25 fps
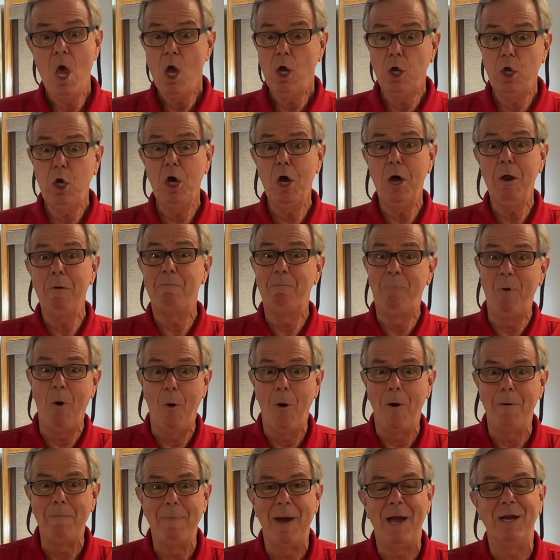Good
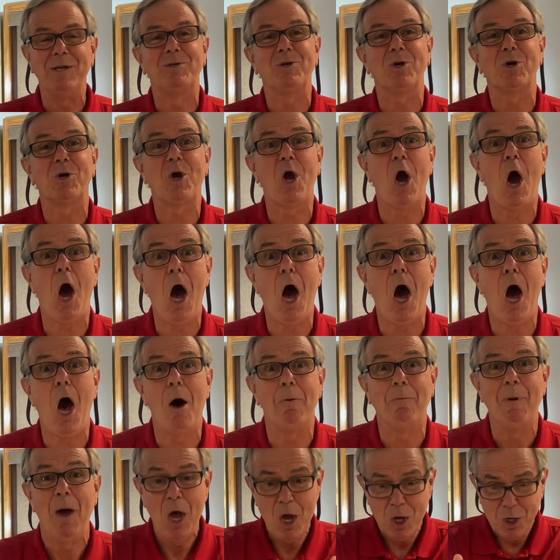boy, Major.
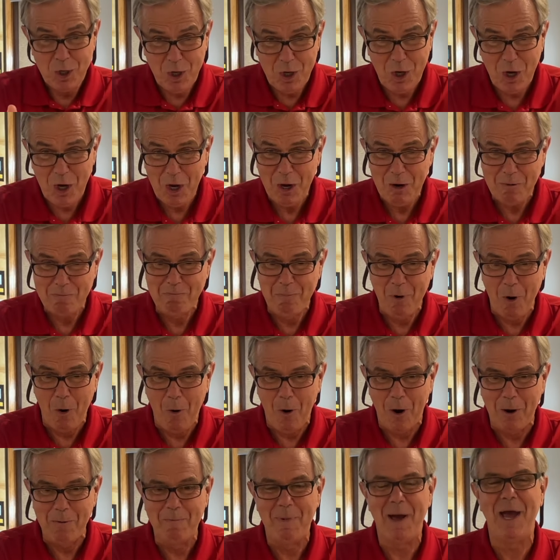Calm. Good
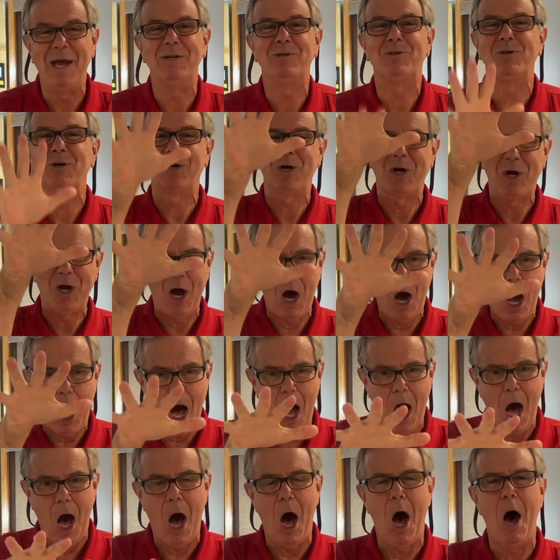boy, Major.
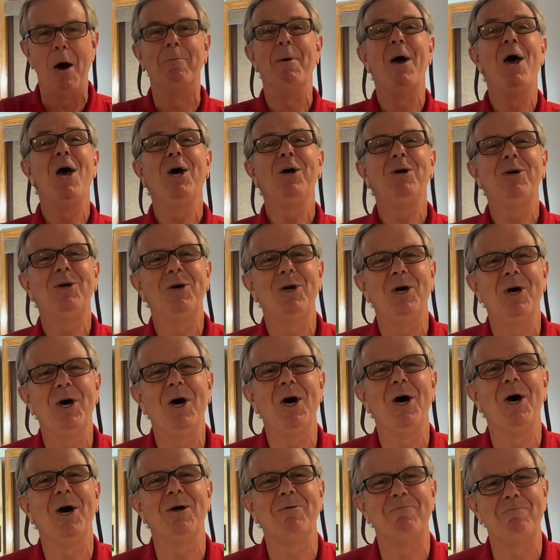Calm.
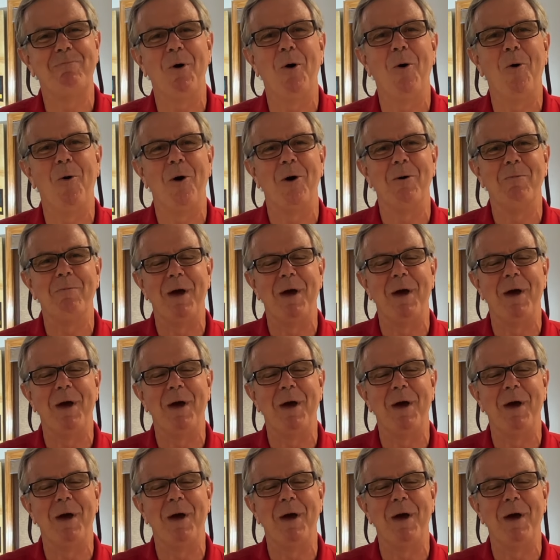Good boy,